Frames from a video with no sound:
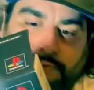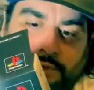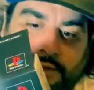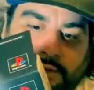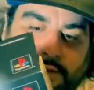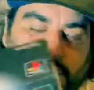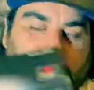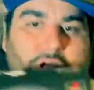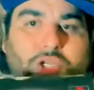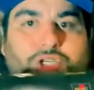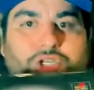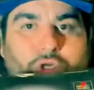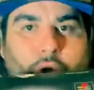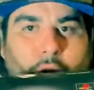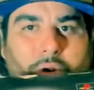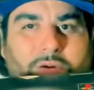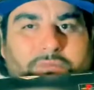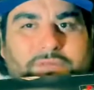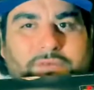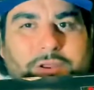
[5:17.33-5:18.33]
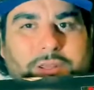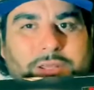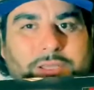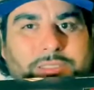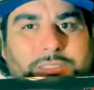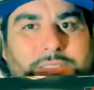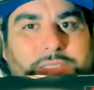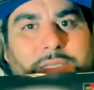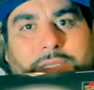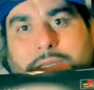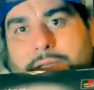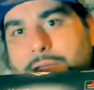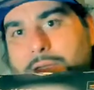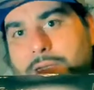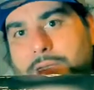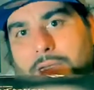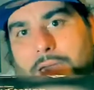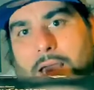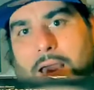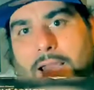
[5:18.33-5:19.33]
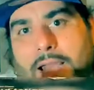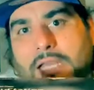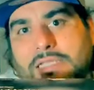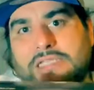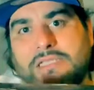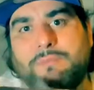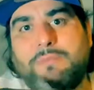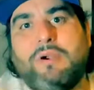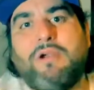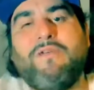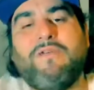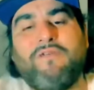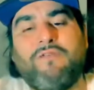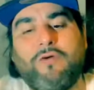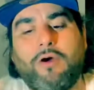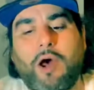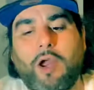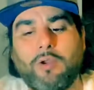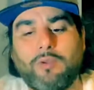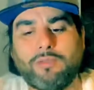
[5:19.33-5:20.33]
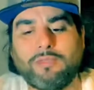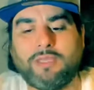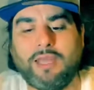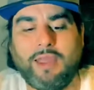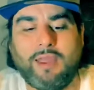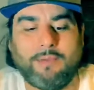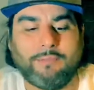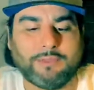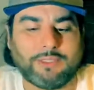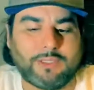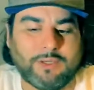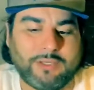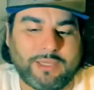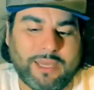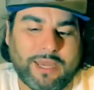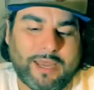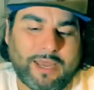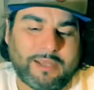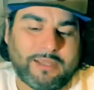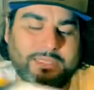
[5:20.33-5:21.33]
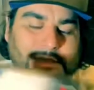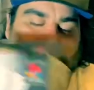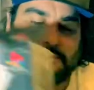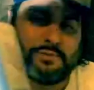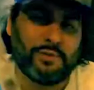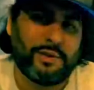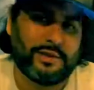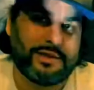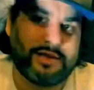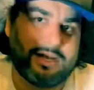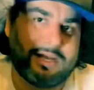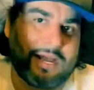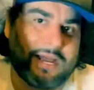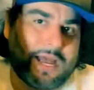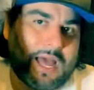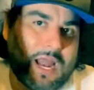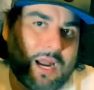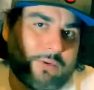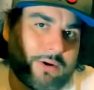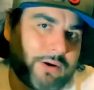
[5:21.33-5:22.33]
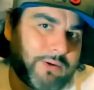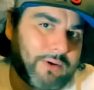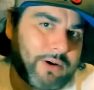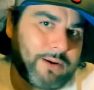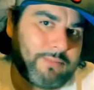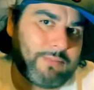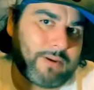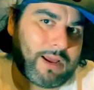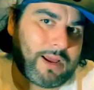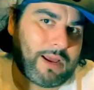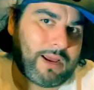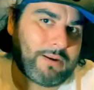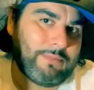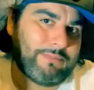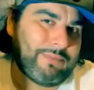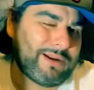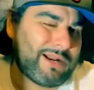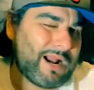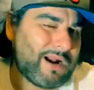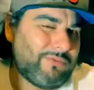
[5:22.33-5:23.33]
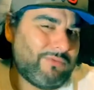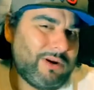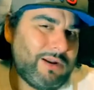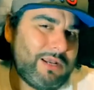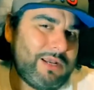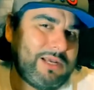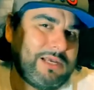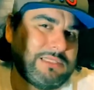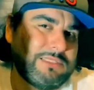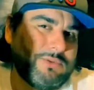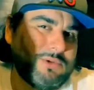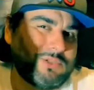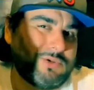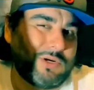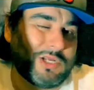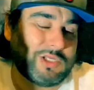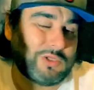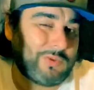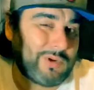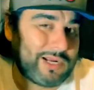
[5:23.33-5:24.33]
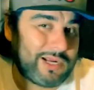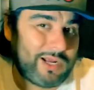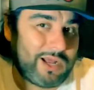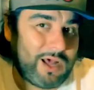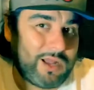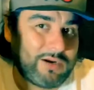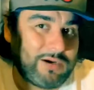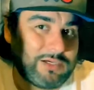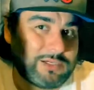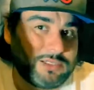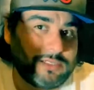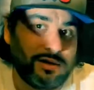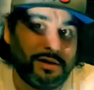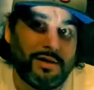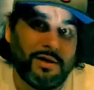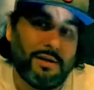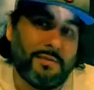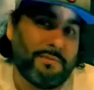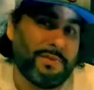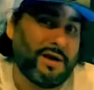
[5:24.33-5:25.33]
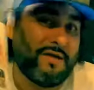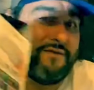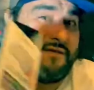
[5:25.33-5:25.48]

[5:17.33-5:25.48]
controller for this I guess it's perfect for all those games. So yeah, this is one thing I kind of regret buying, but not really because it was only $20. But if I